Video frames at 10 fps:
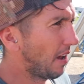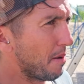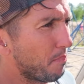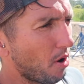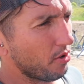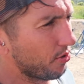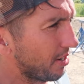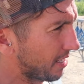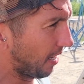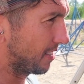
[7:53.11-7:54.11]
Hey Bon, do you
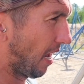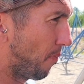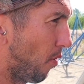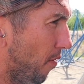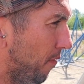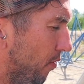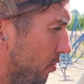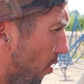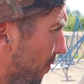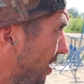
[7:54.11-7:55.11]
want to take the tape off, or
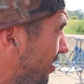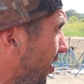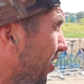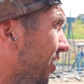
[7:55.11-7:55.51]
do you want me to?